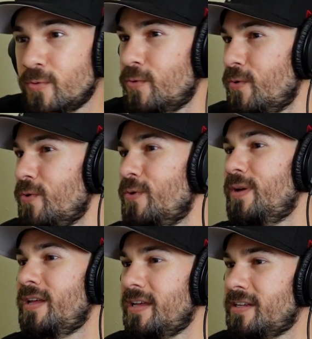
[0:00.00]
Ooh,
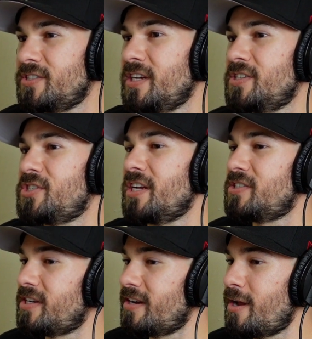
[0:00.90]
change,
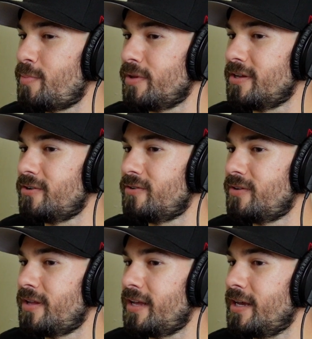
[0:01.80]
changing it up a little.
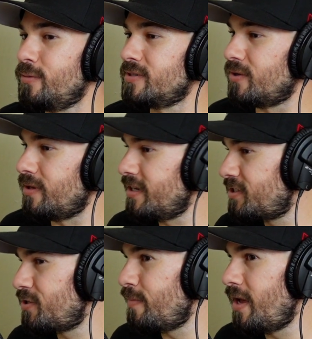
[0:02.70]
It was only
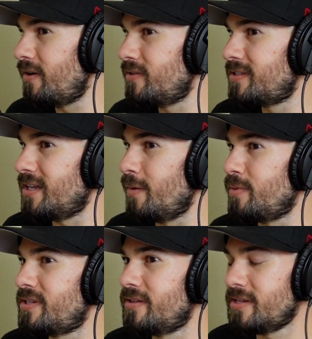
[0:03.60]
instrumentals up
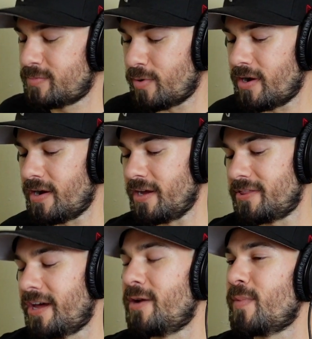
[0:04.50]
until this part. I
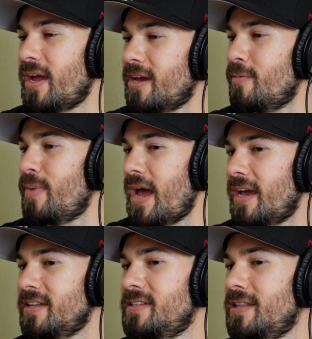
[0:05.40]
thought it might come
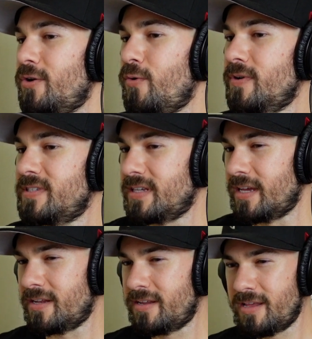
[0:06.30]
back into the chorus
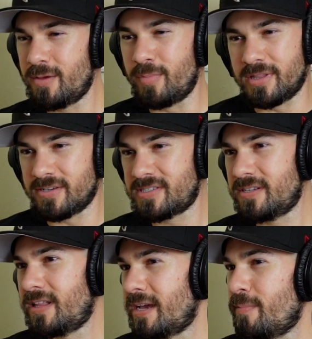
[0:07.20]
again, but there's
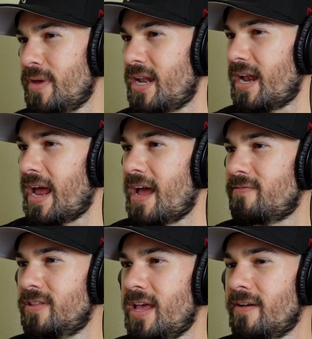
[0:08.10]
still like a minute and a
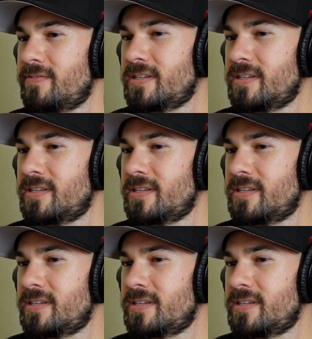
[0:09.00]
half left.